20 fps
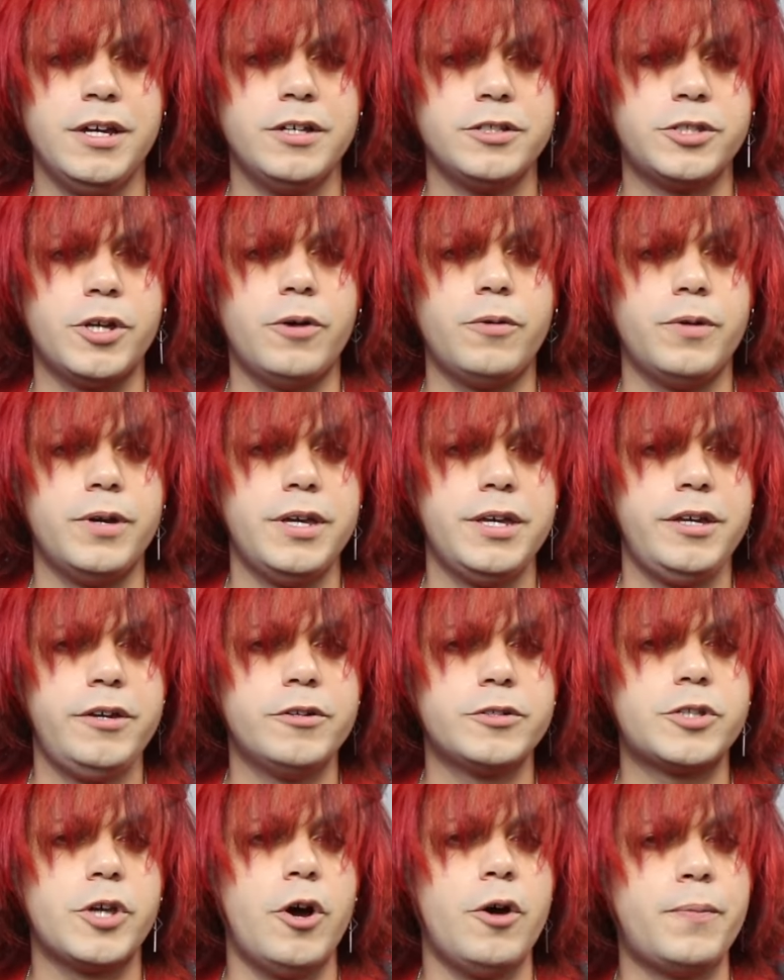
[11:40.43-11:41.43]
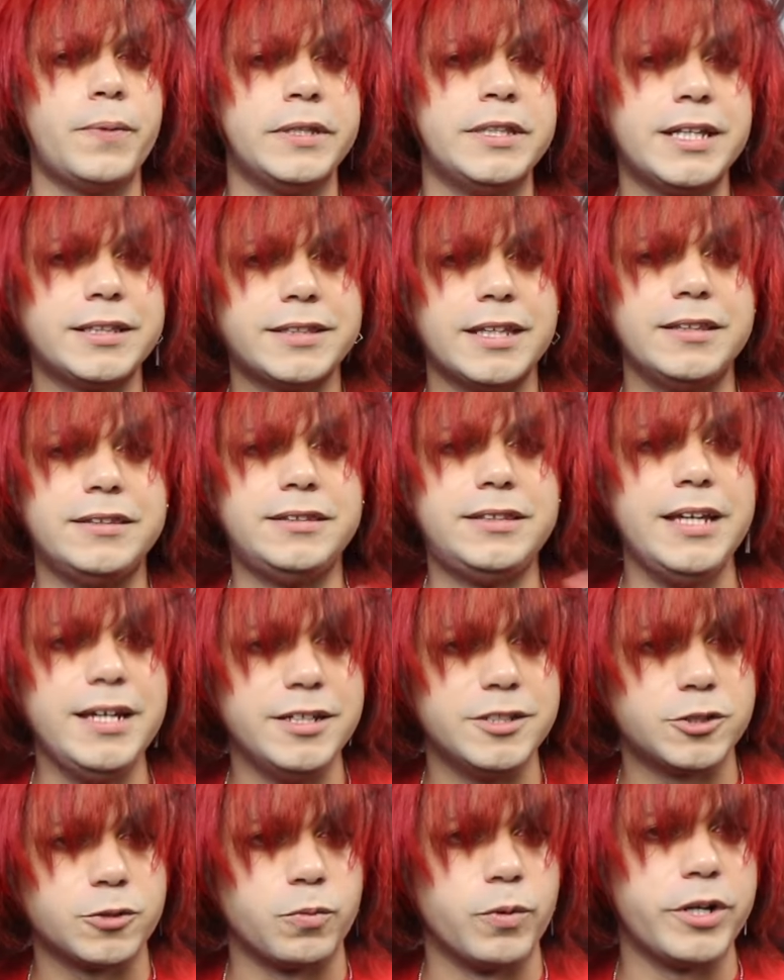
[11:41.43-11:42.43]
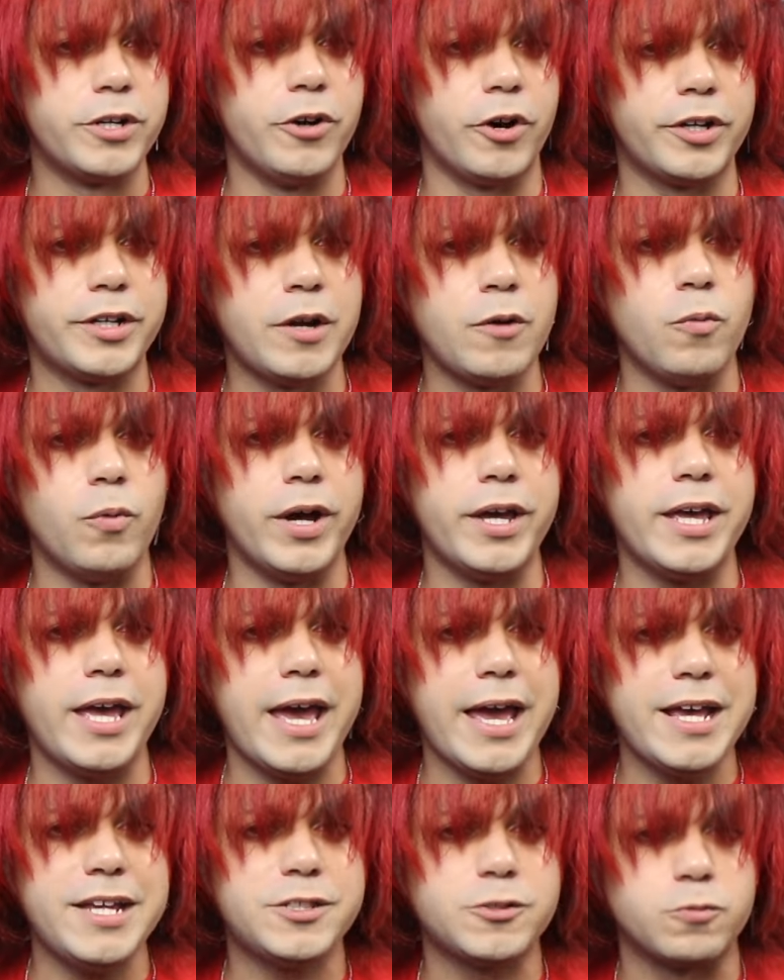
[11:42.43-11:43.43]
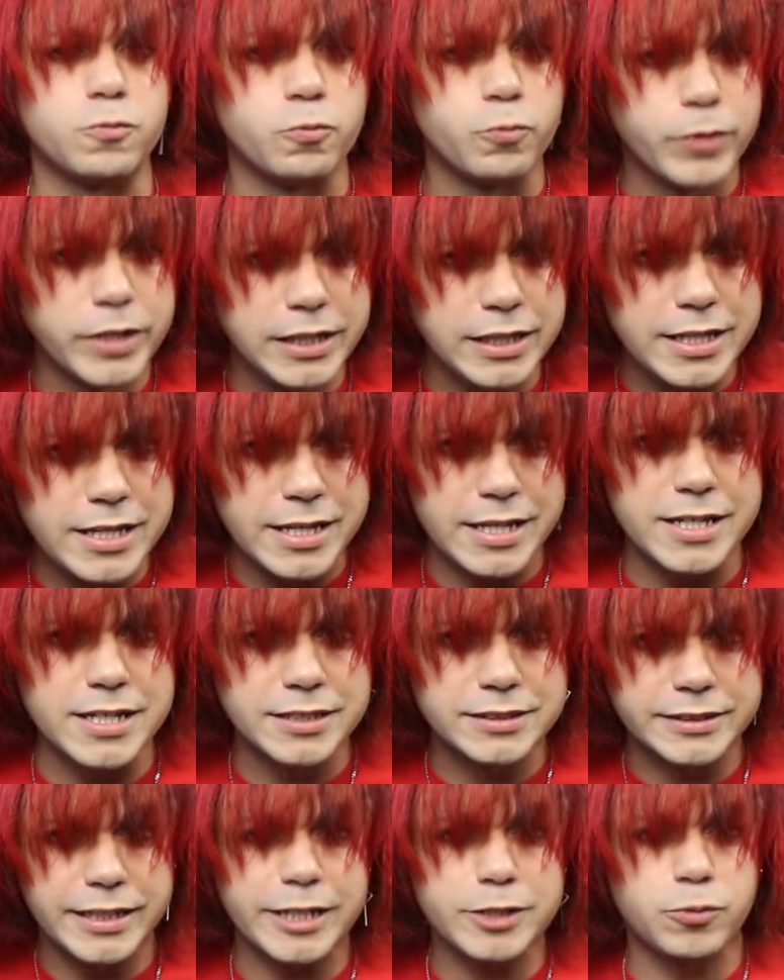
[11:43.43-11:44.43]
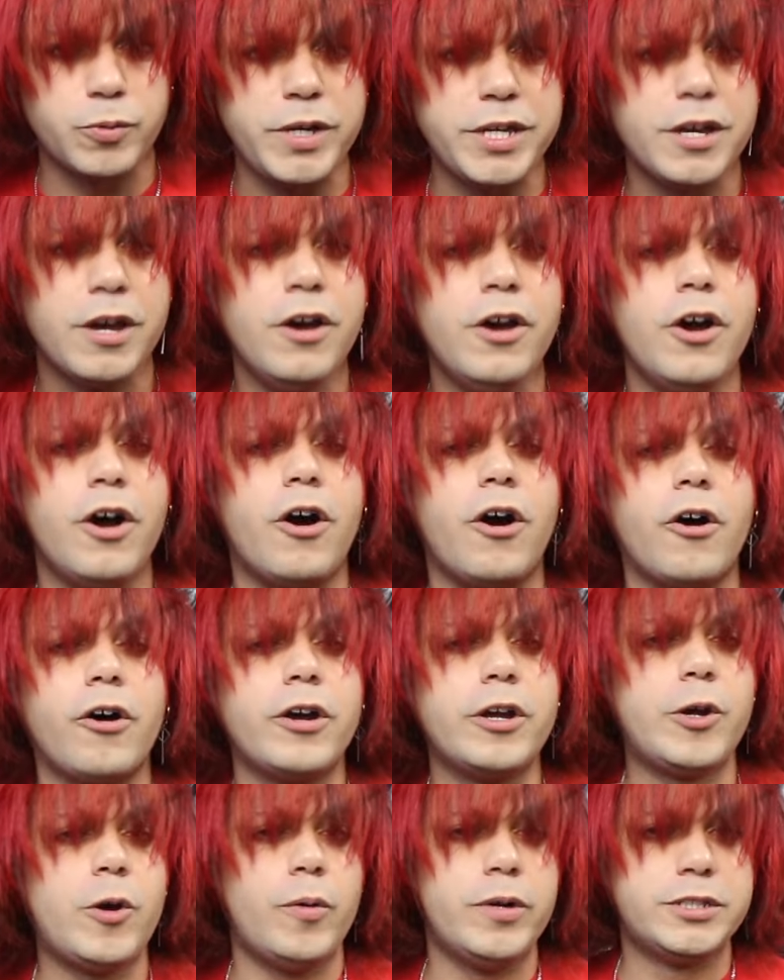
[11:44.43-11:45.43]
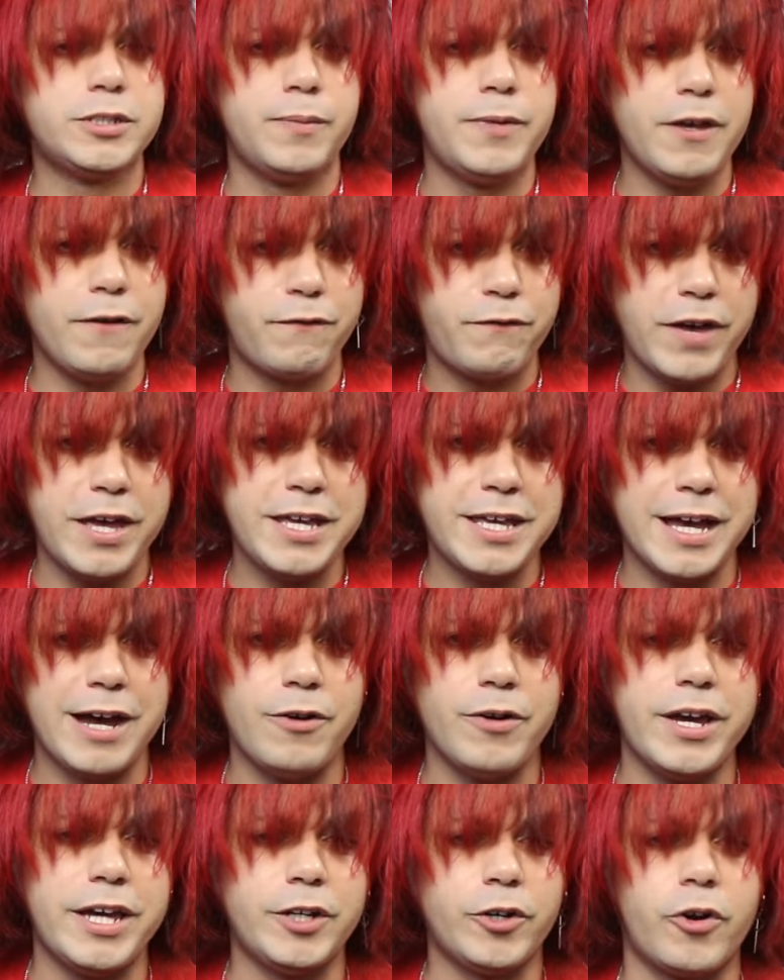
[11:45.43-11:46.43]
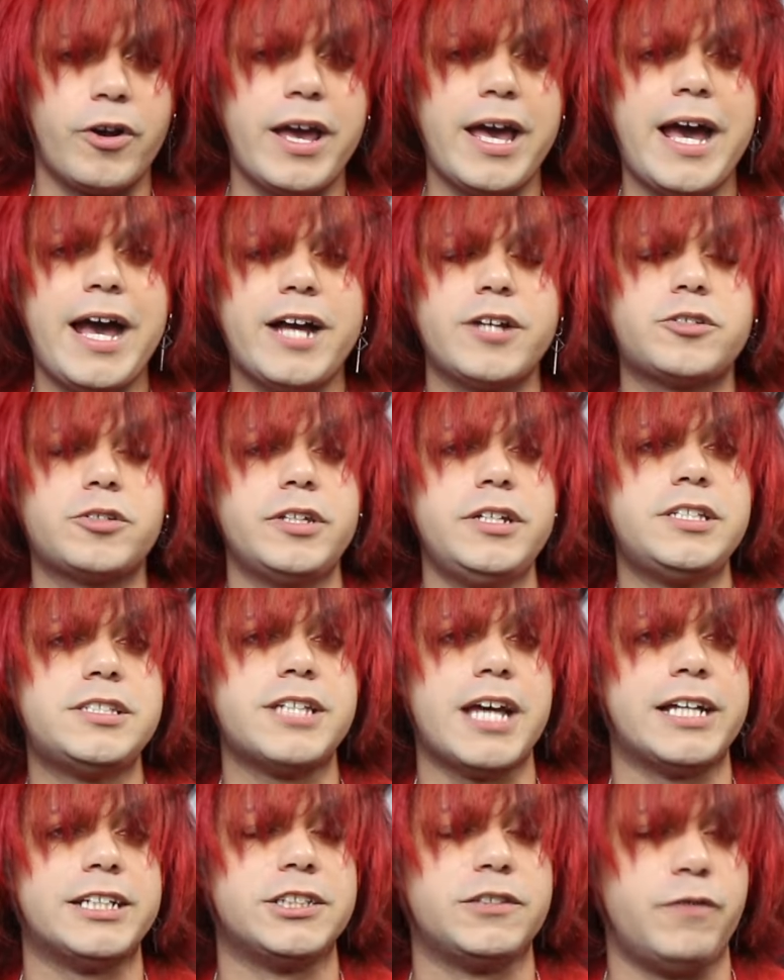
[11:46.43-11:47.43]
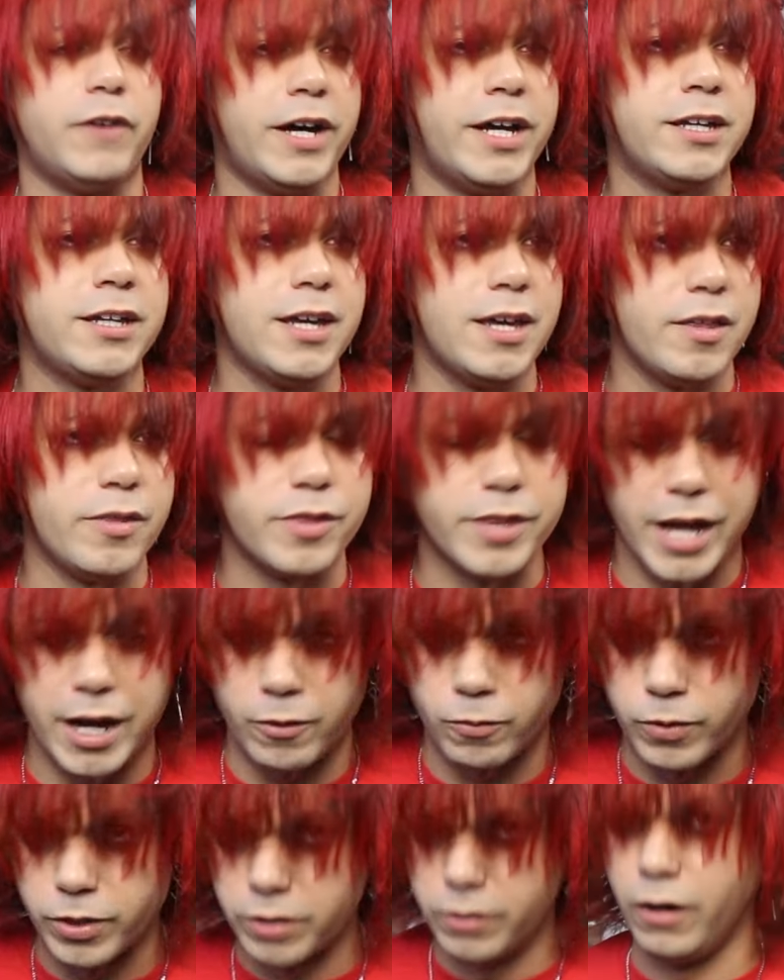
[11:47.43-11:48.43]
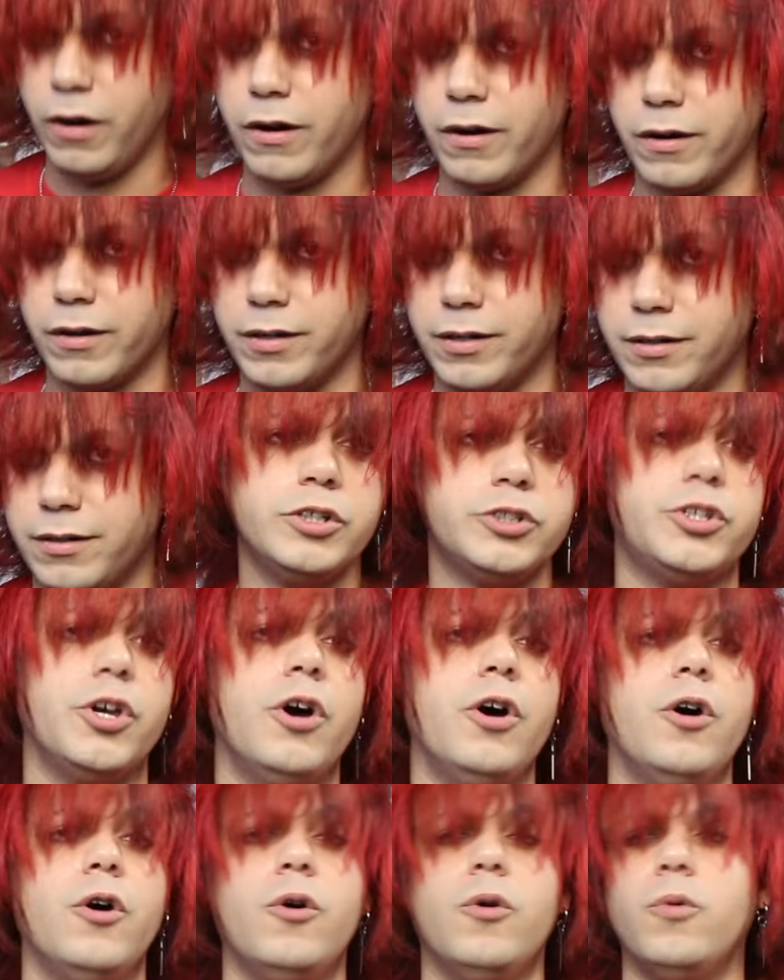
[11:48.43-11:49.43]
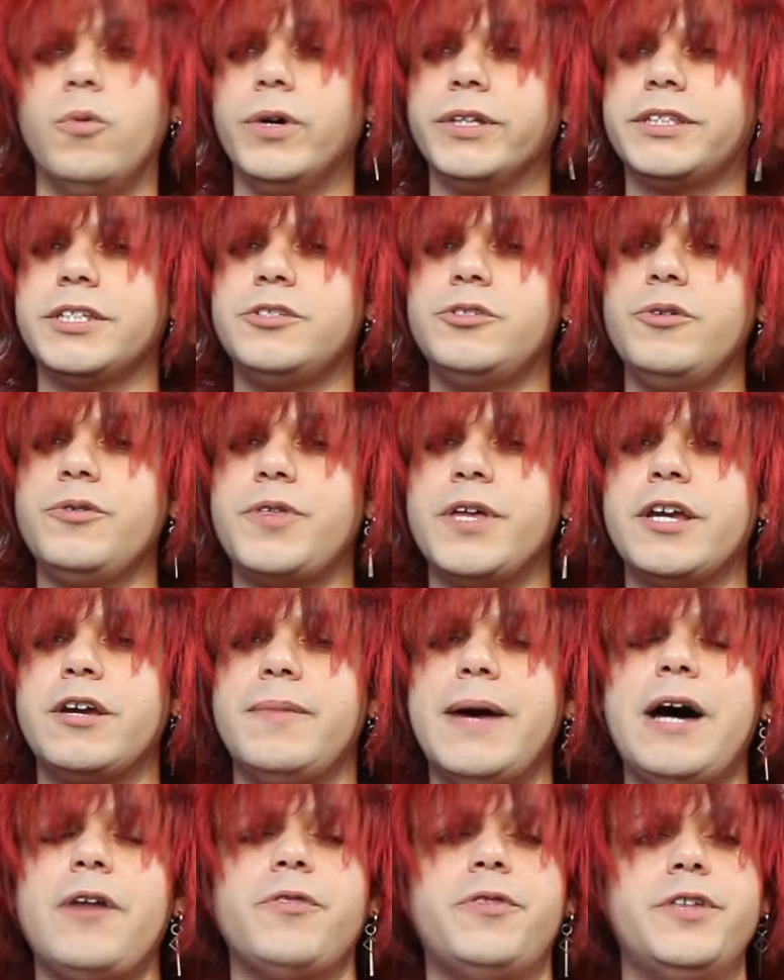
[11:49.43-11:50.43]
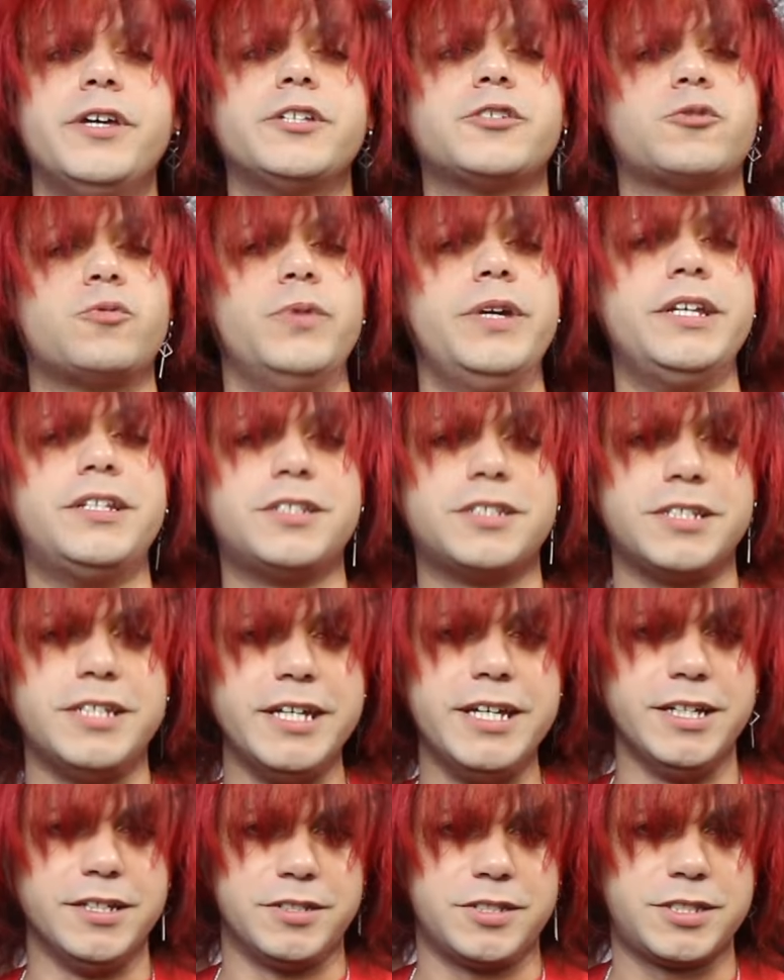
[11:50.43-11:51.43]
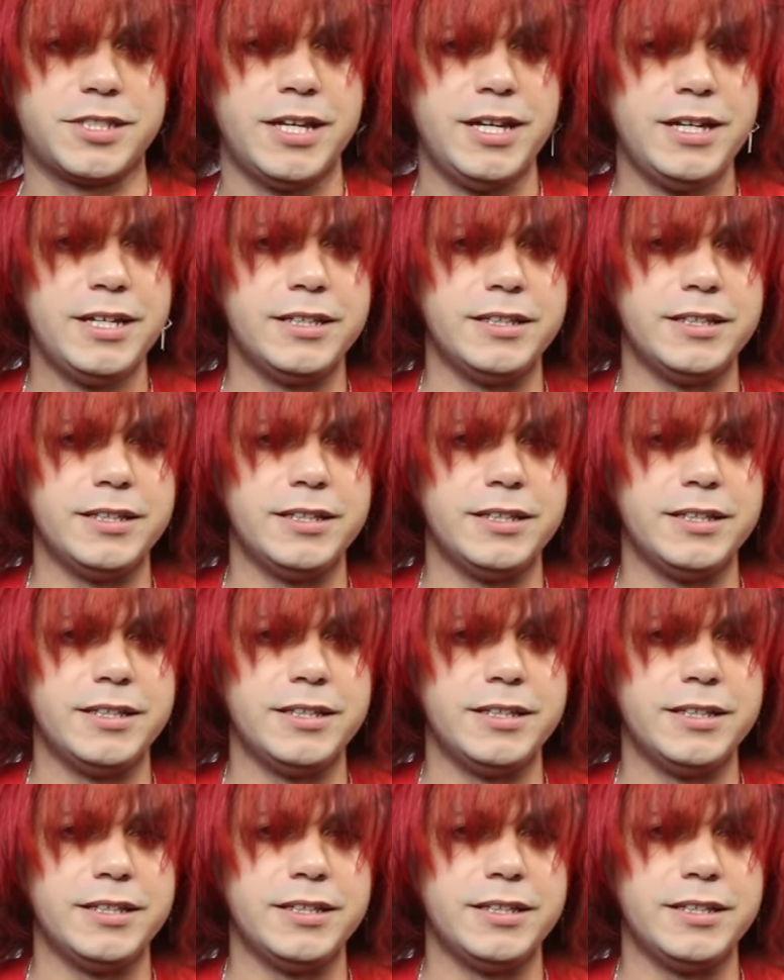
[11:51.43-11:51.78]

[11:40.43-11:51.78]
So here's hoping that the deets regarding what Ace really is next week aren't going to be a fake out and are actually satisfying in that regard. So, what did you think about this week's Geats?